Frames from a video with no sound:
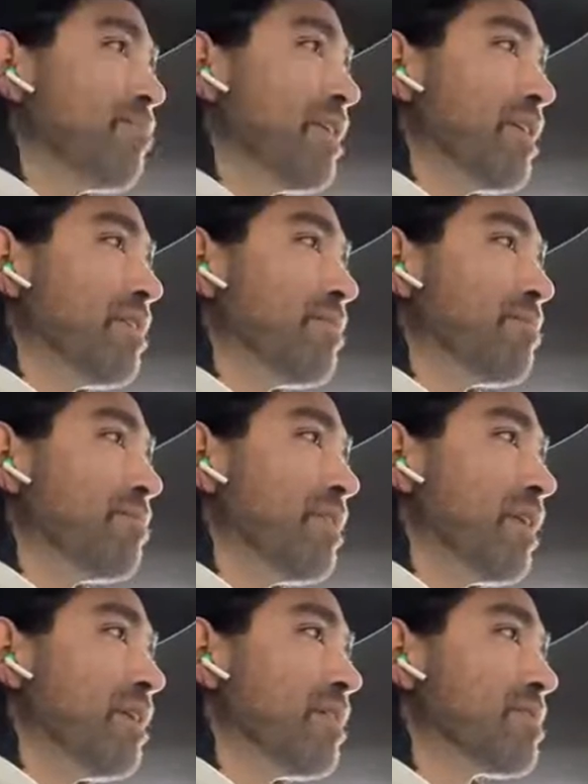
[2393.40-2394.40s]
right now, but
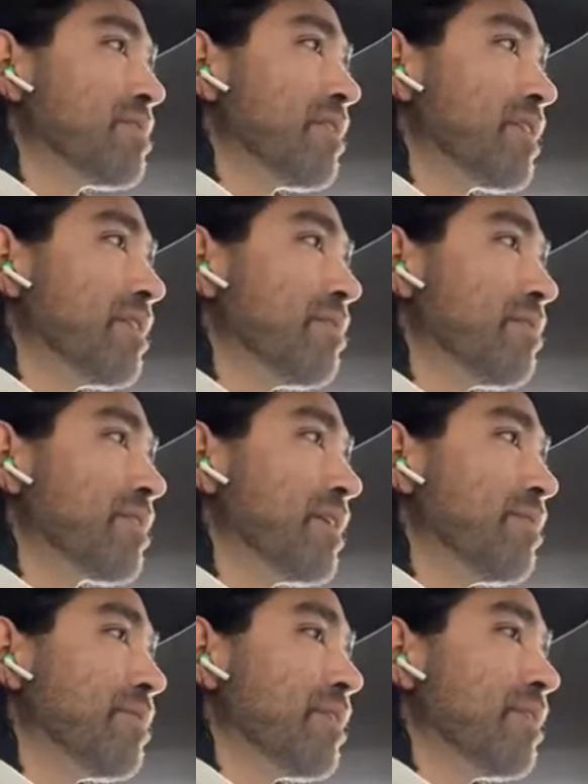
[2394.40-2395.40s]
I'll start again. Okay,
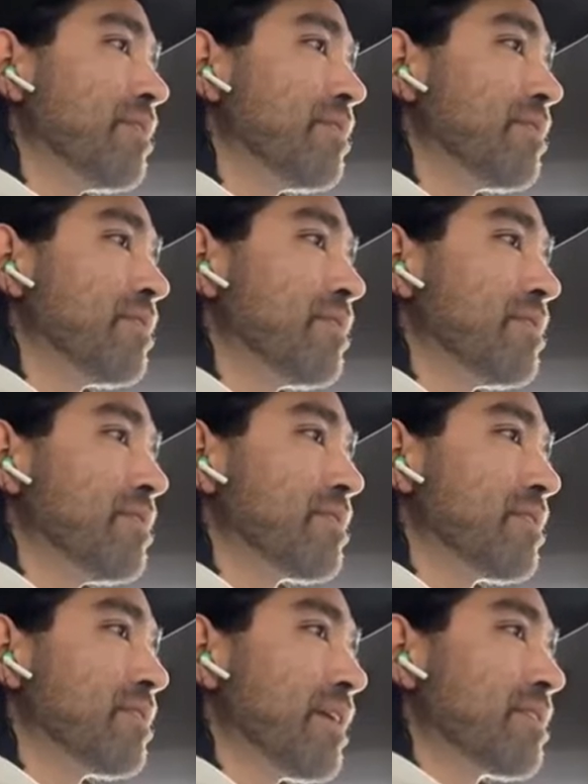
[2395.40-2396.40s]
here we go.
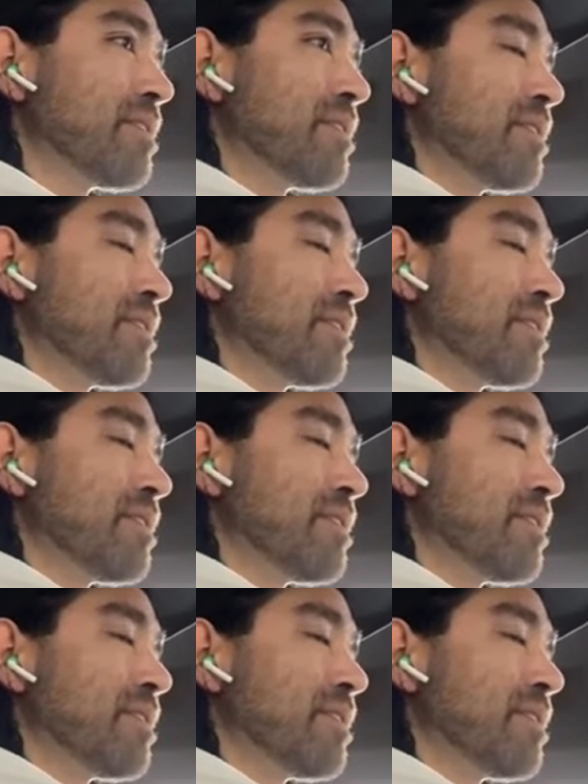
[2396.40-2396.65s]
Disconnect.